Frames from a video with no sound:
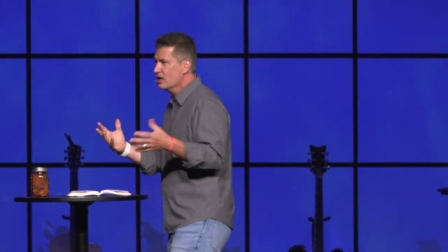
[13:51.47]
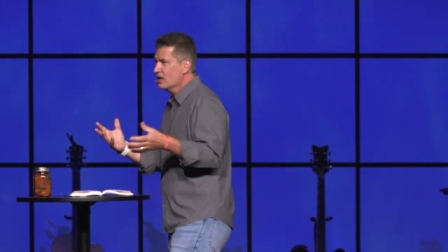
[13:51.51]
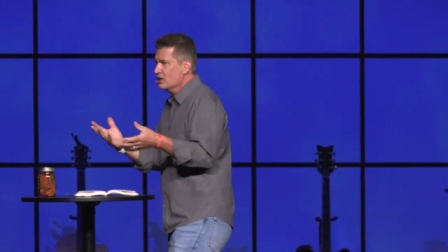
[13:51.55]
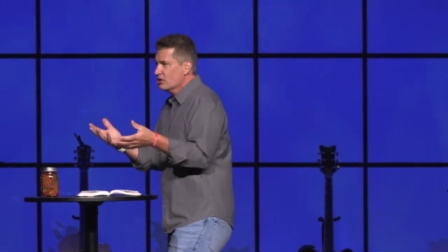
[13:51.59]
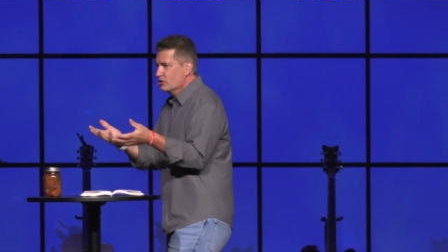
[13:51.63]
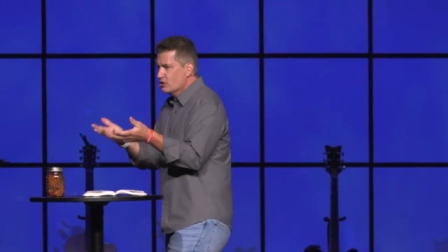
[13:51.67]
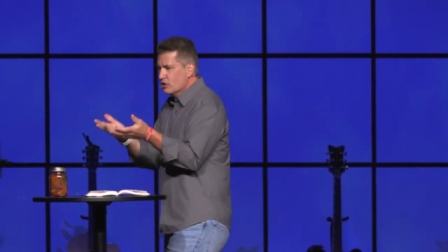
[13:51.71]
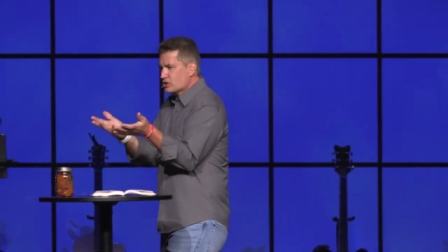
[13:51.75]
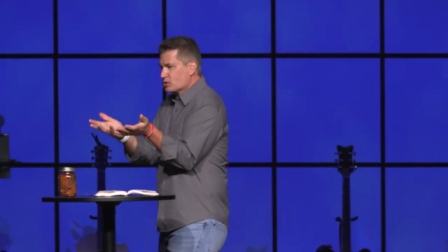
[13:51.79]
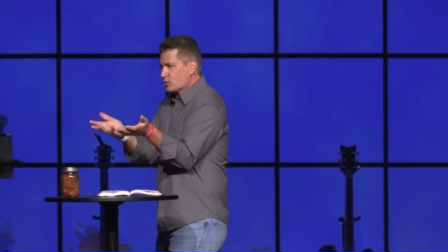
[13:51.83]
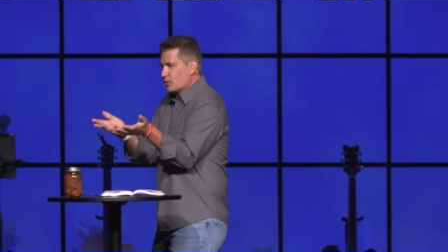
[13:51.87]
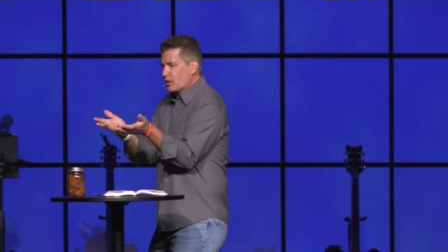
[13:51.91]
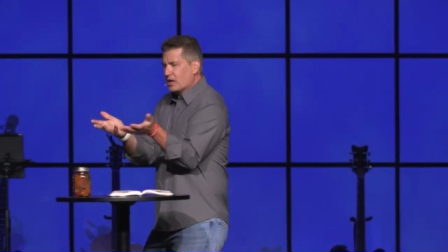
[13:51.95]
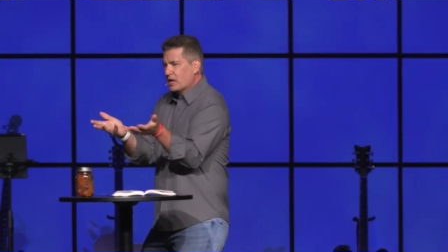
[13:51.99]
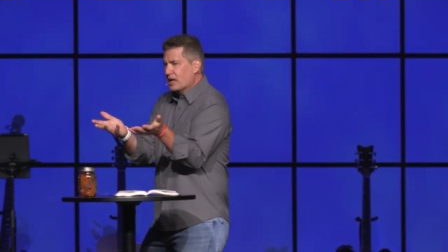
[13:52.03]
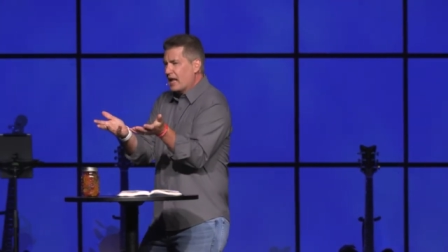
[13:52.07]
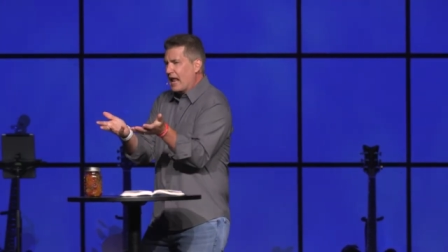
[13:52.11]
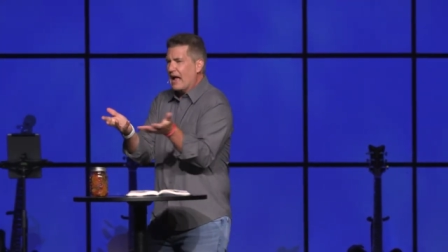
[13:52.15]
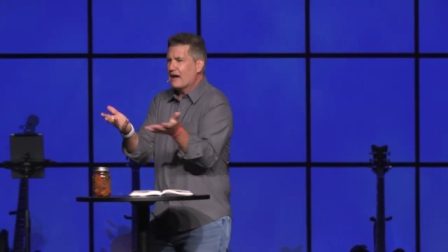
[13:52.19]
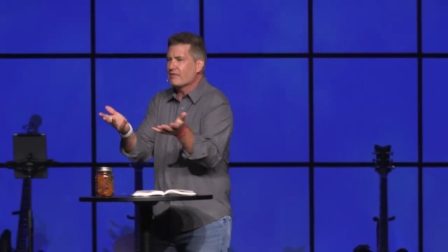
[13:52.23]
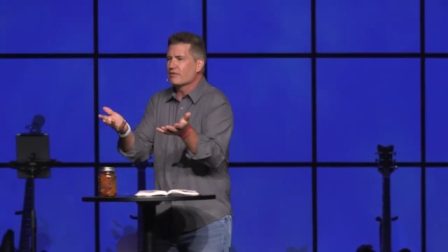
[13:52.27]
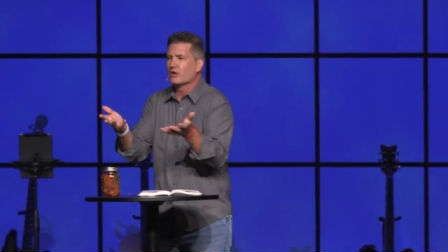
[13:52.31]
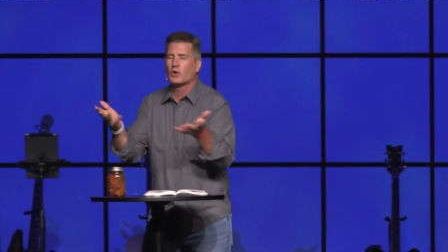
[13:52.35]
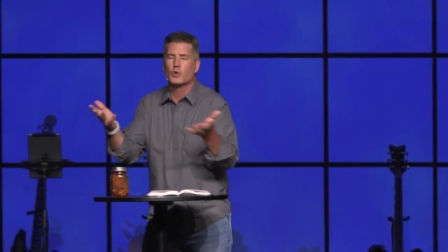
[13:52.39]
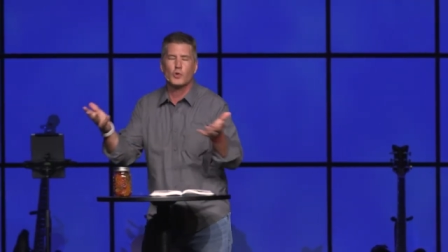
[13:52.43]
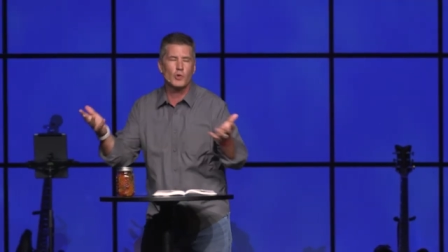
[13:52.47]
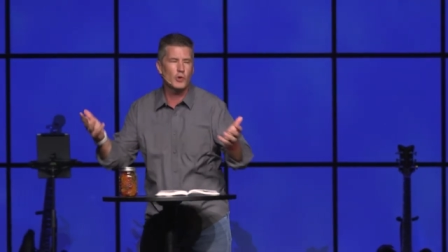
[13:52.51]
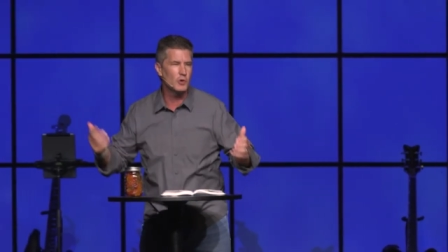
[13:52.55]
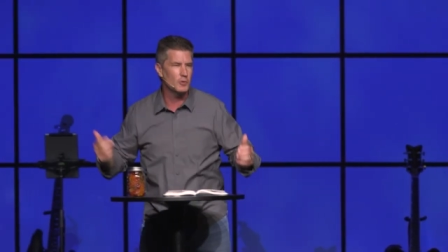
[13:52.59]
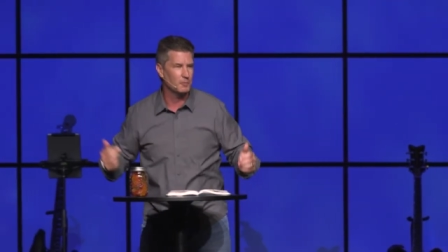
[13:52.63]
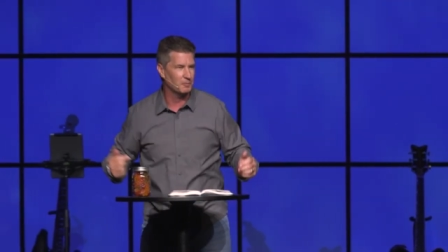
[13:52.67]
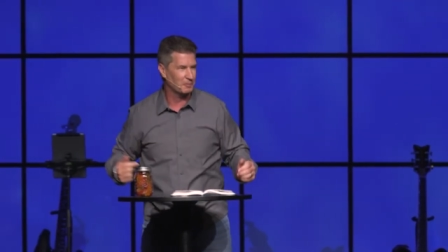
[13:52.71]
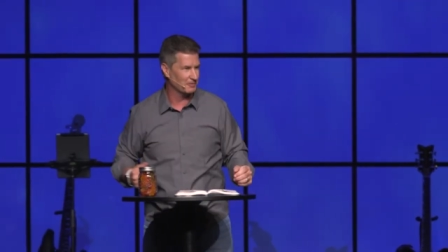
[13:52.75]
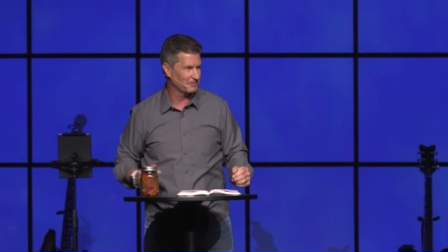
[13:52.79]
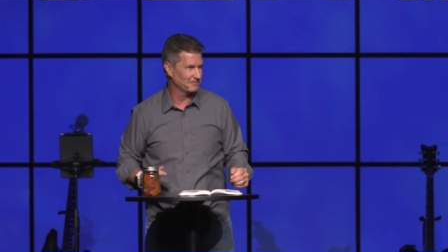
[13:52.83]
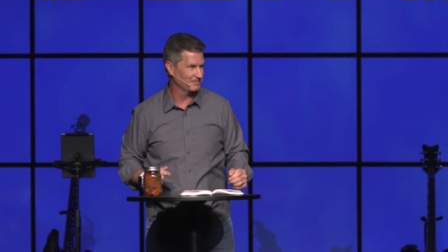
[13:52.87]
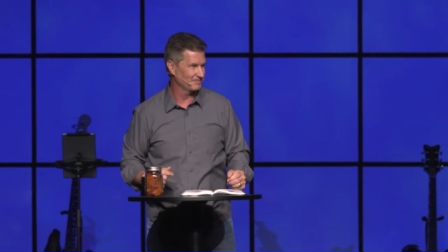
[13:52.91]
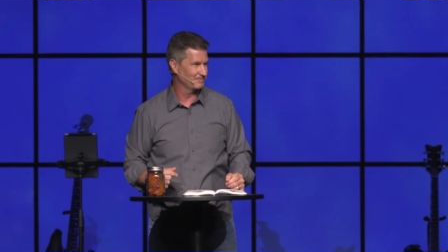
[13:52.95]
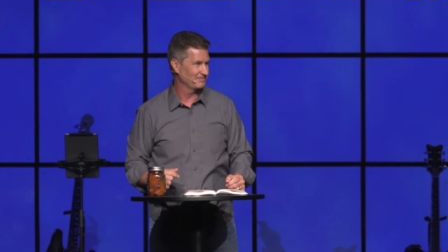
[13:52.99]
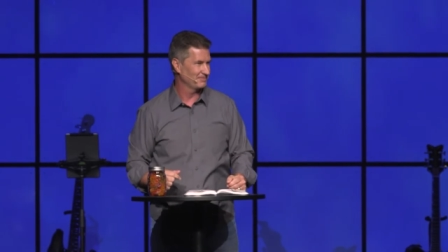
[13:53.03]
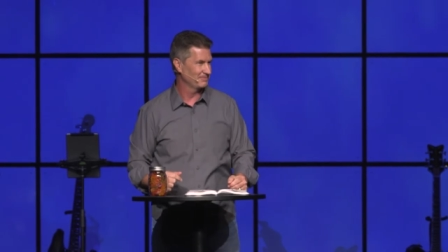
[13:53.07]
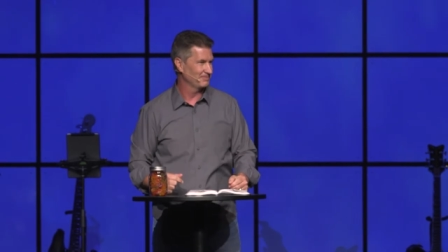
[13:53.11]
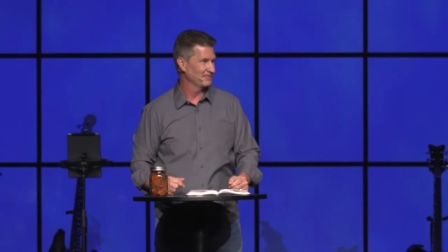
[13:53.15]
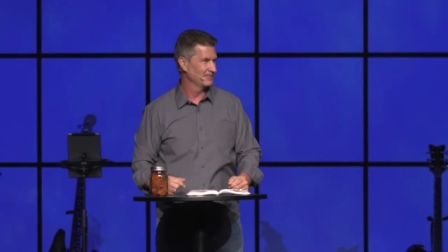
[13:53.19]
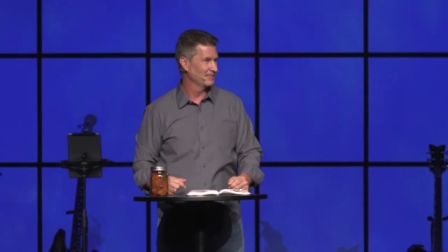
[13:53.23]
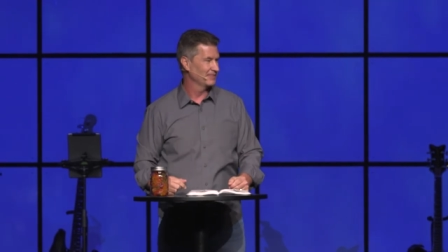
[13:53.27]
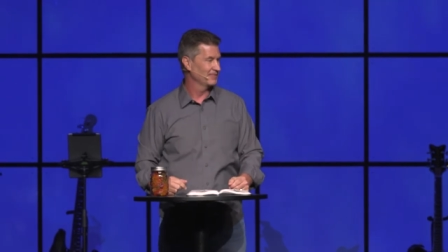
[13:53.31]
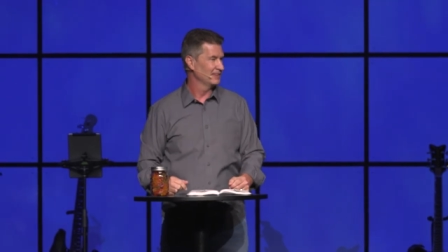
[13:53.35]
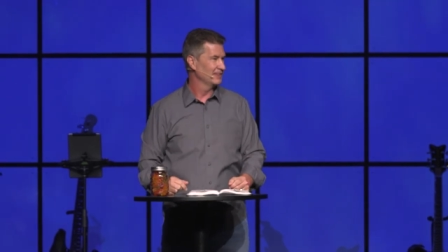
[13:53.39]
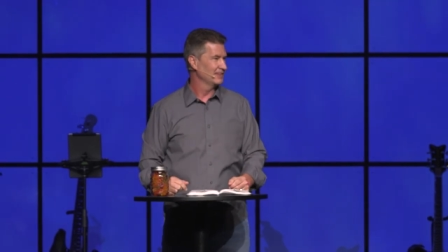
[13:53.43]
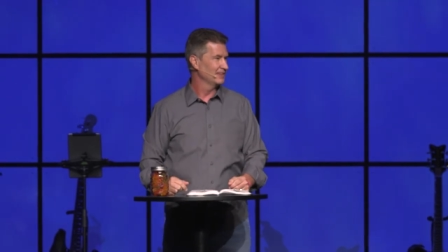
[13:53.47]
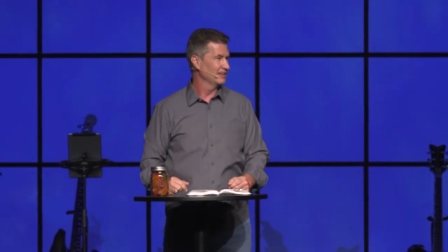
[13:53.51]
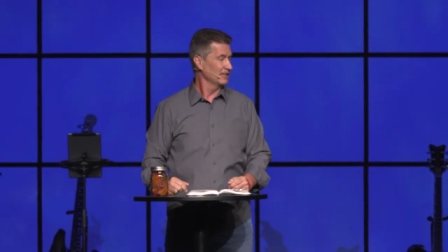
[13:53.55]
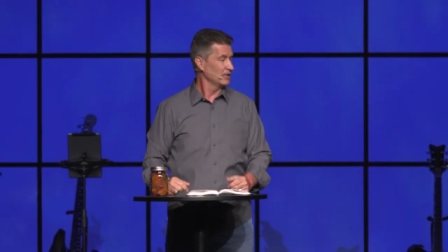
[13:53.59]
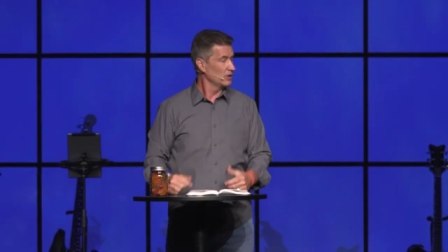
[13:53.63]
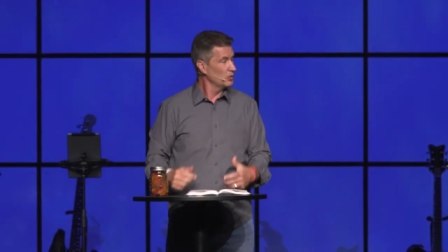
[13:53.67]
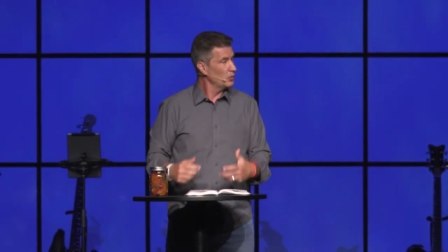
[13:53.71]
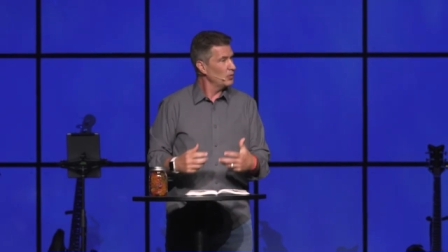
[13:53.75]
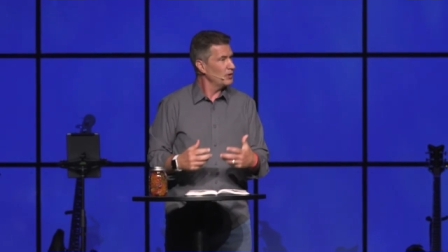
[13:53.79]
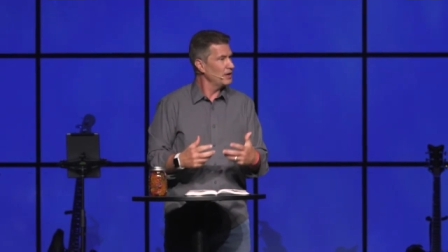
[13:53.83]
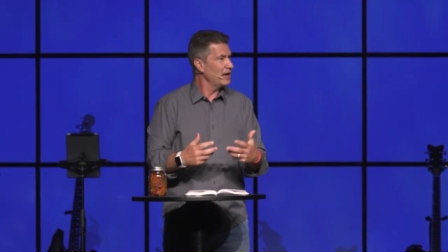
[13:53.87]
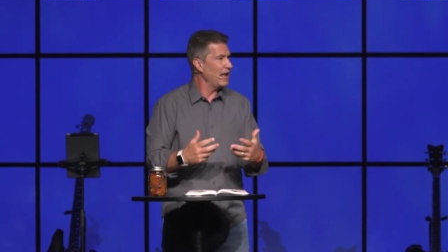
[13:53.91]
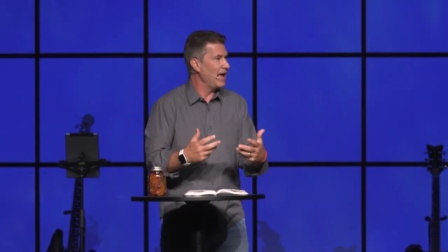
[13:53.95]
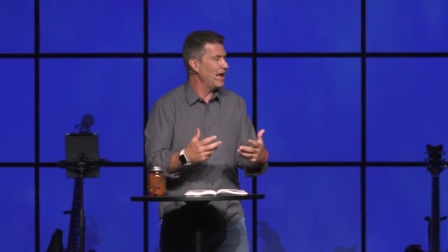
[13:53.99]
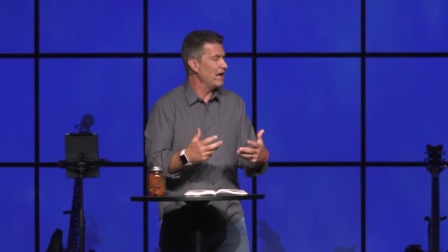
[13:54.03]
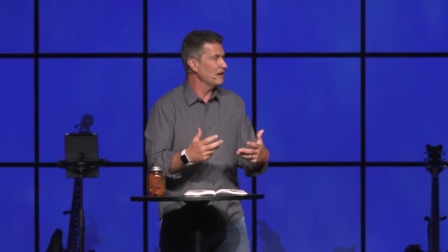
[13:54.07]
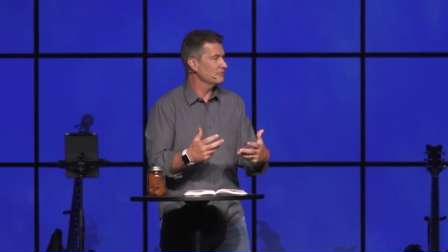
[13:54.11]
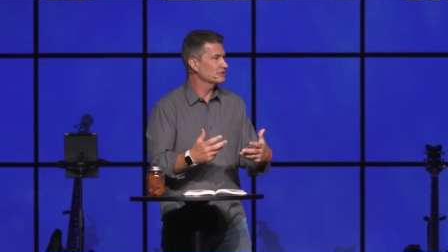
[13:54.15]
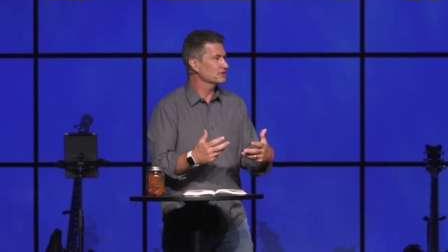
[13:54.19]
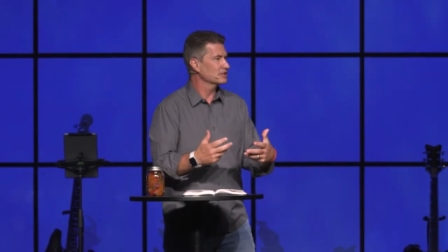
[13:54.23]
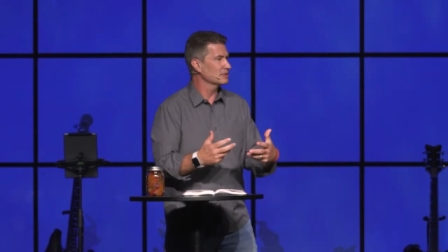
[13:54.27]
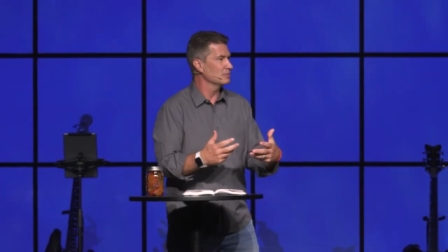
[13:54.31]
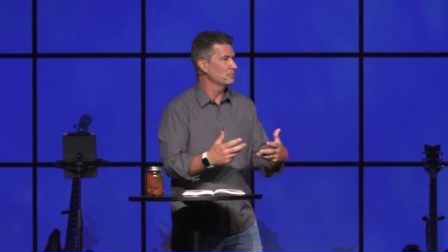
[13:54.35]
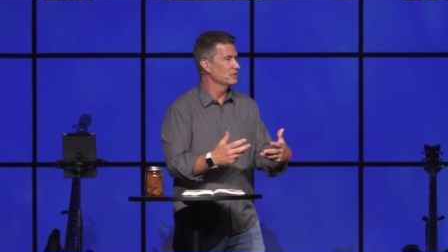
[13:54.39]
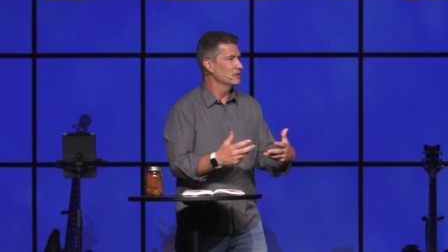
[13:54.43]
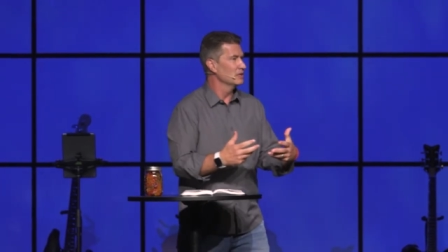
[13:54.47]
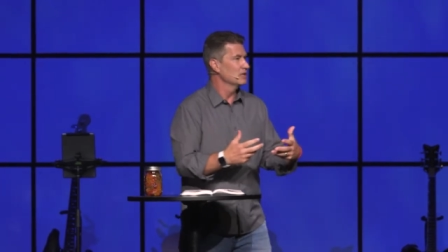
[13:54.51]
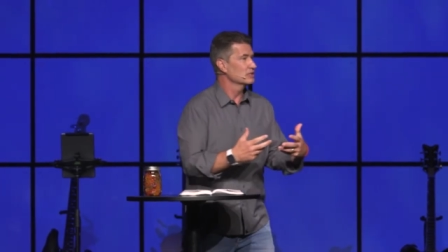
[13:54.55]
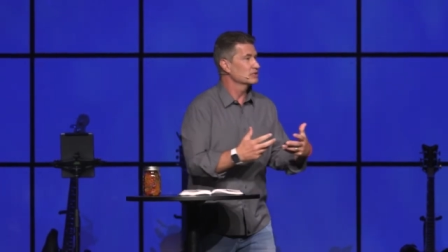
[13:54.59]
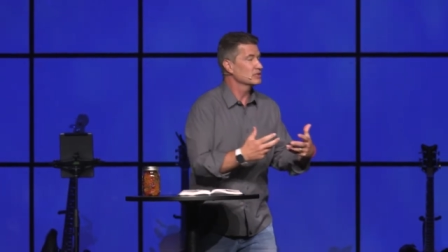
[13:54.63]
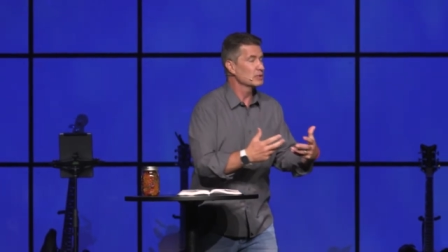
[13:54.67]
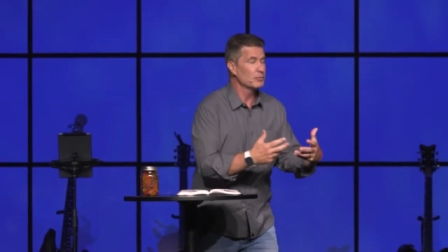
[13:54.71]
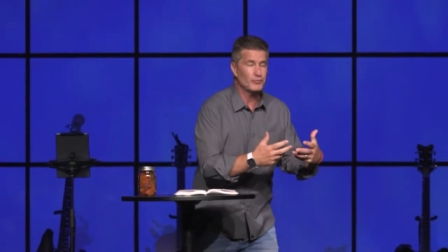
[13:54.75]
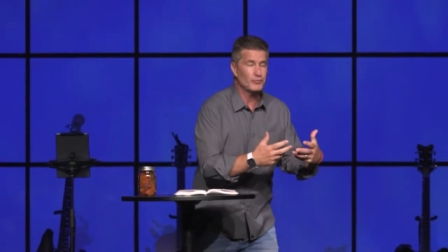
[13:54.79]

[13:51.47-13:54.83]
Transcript: You just wanted to have a group. You wanted to have some, some